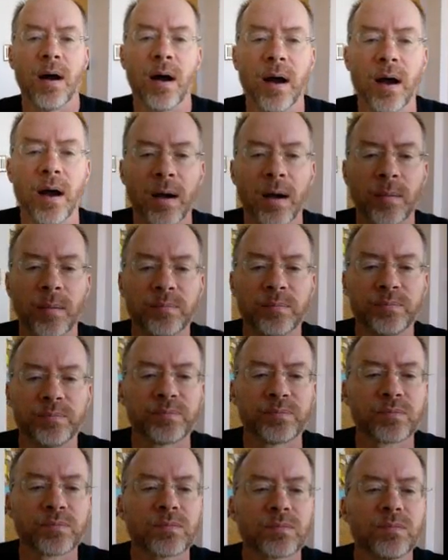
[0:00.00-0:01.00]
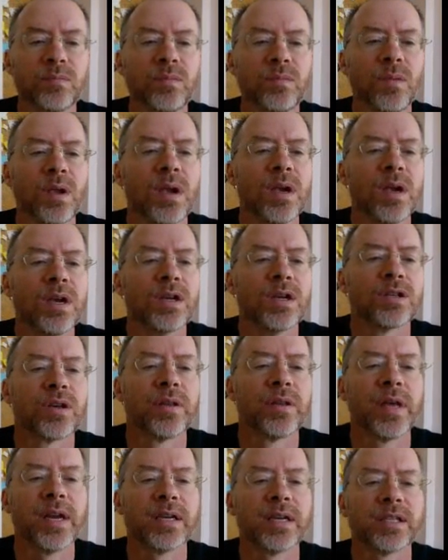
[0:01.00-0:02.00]

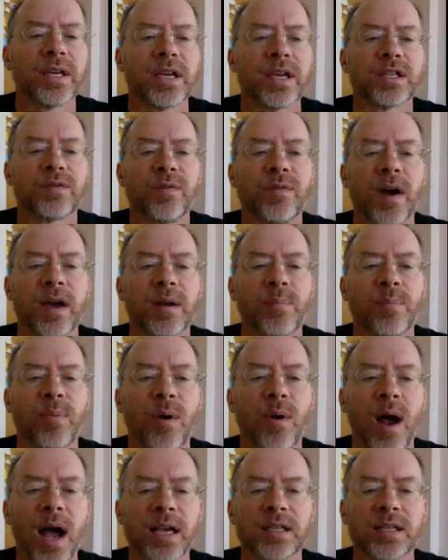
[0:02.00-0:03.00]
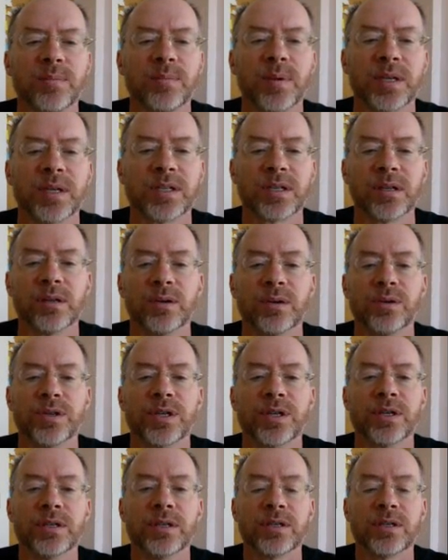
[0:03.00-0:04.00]
So then it says find approximate
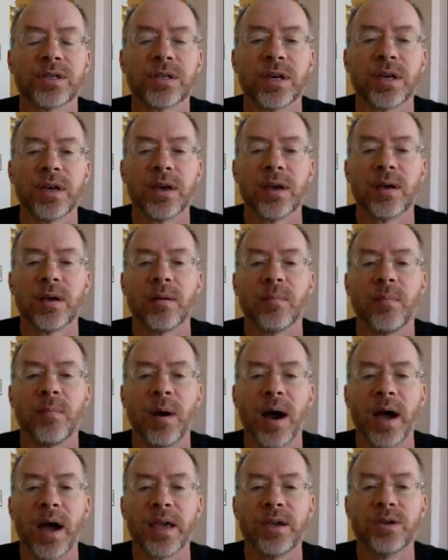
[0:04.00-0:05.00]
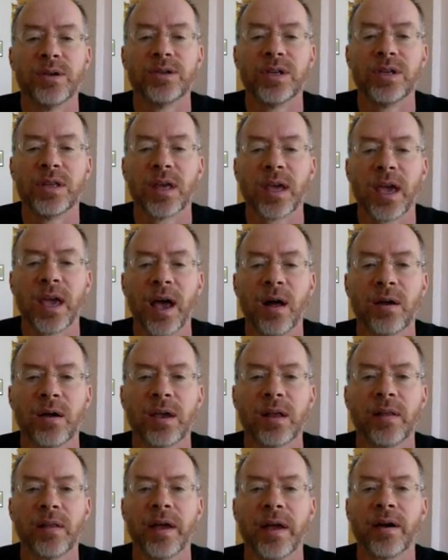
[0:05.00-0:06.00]
solutions by using the
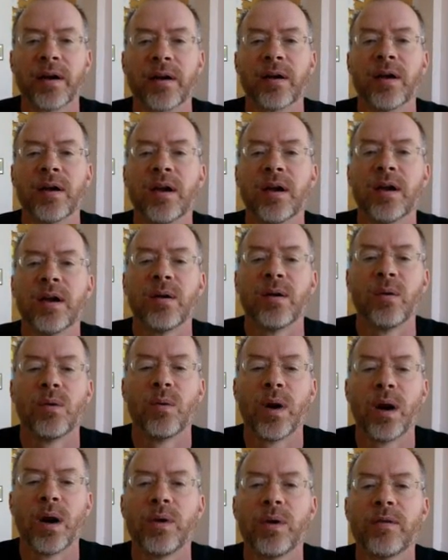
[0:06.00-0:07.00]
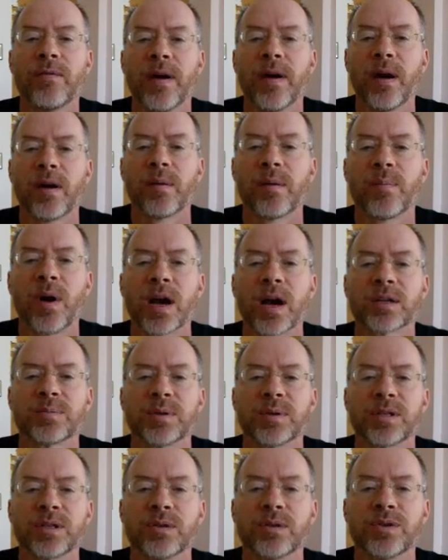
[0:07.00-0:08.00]
calculator. Well, we found an
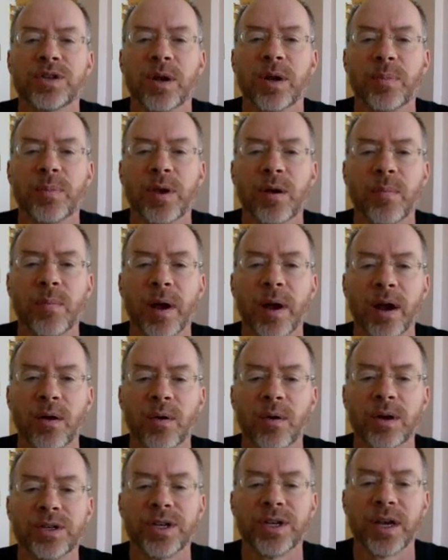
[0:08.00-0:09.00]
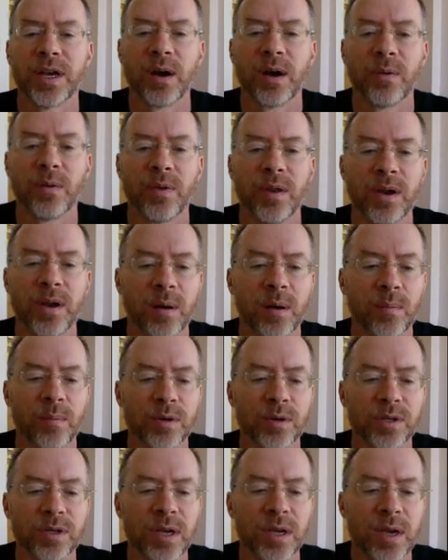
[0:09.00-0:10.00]
approximate solution up here by crunching out the
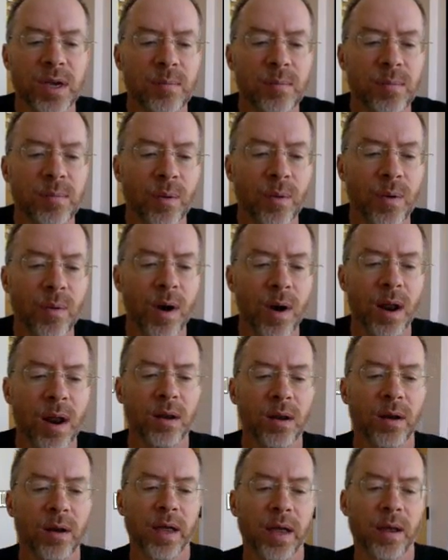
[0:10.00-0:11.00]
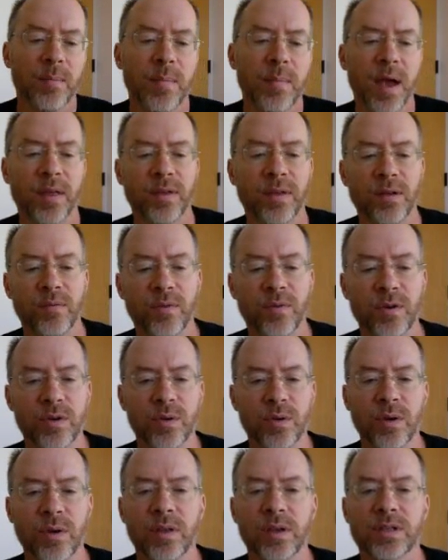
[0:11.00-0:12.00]
numbers, but we want to look at a method for
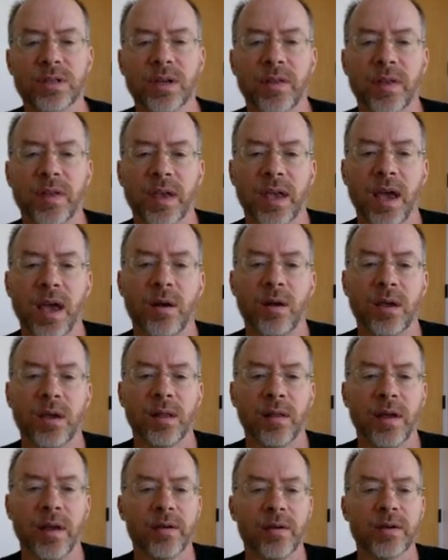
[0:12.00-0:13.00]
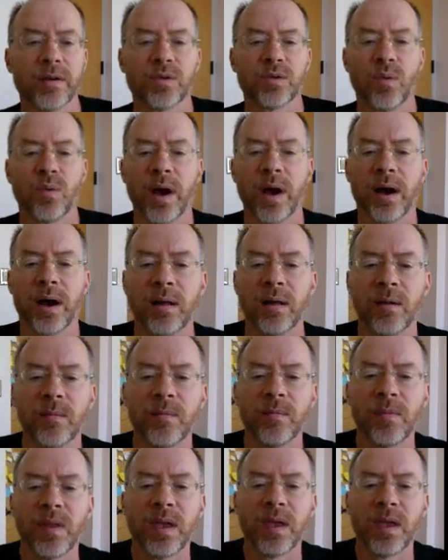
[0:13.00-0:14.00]
doing this on the calculator as well.